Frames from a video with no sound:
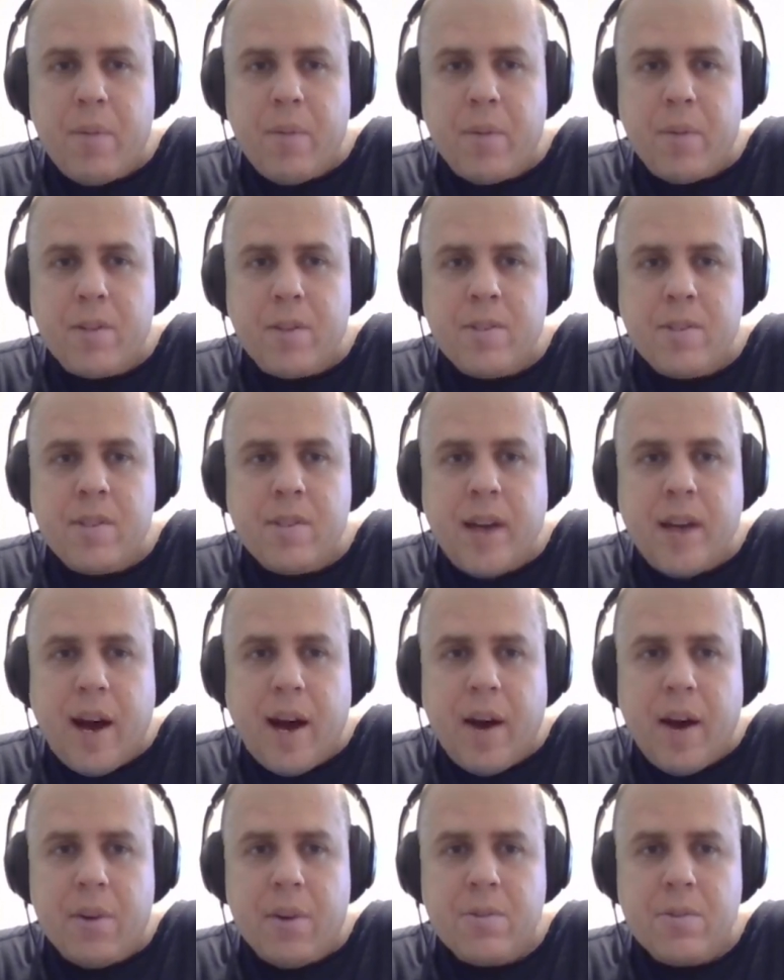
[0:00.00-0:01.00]
but
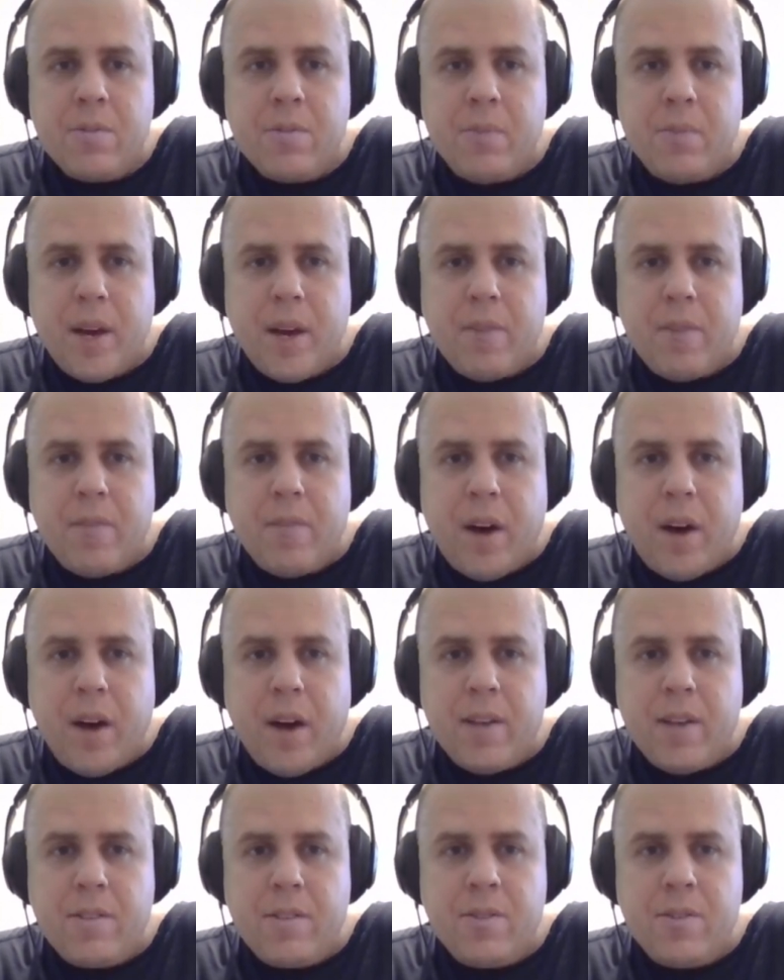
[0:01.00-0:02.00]
styles make
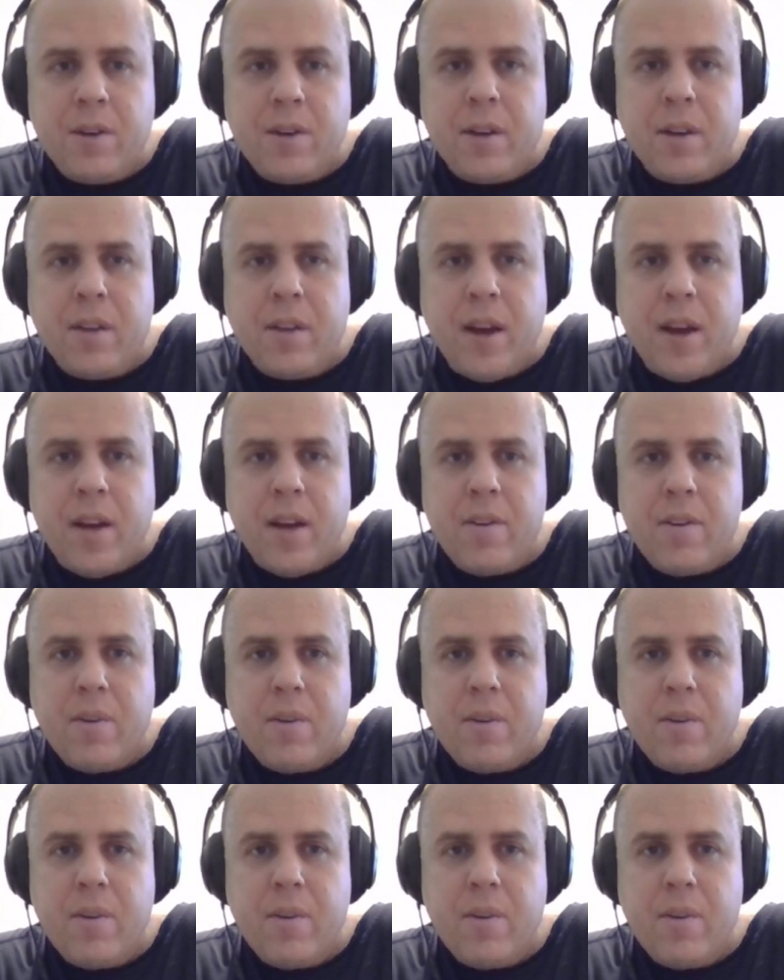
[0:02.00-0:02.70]
fights. Look at that.